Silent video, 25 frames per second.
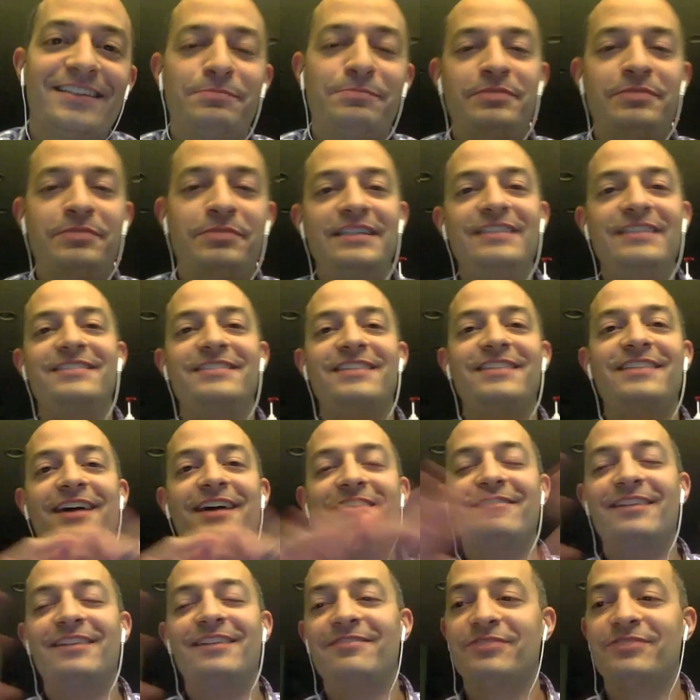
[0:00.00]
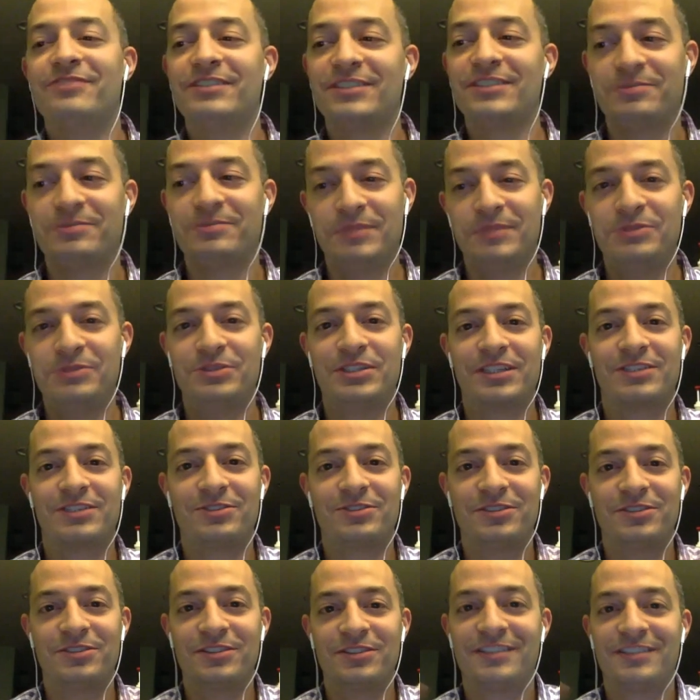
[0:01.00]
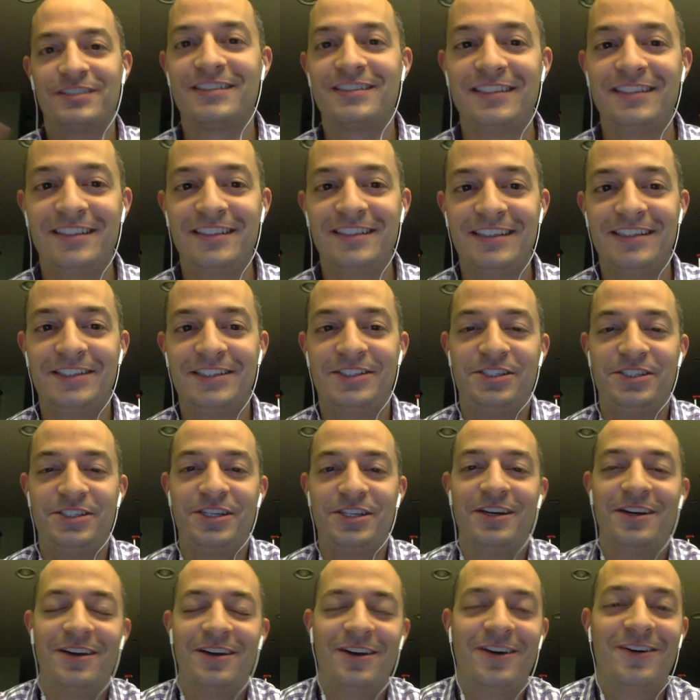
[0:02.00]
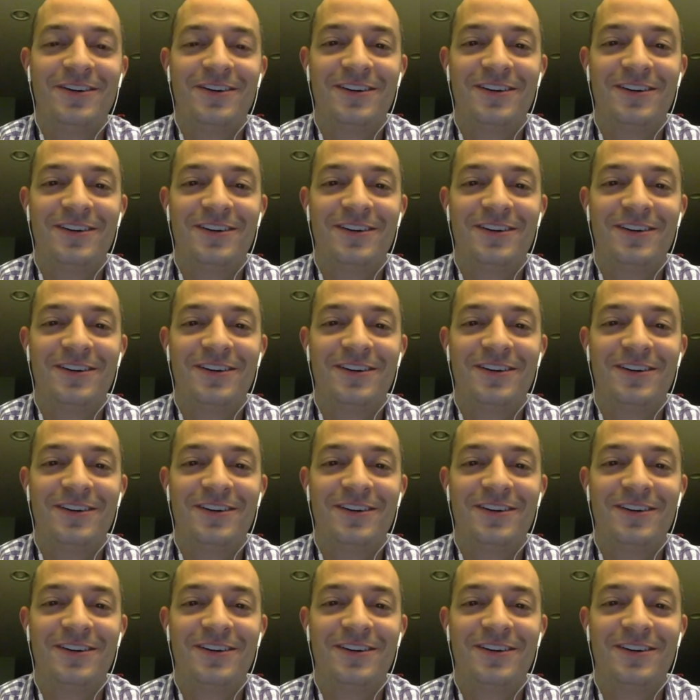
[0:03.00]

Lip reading: please not reference musicals in this show.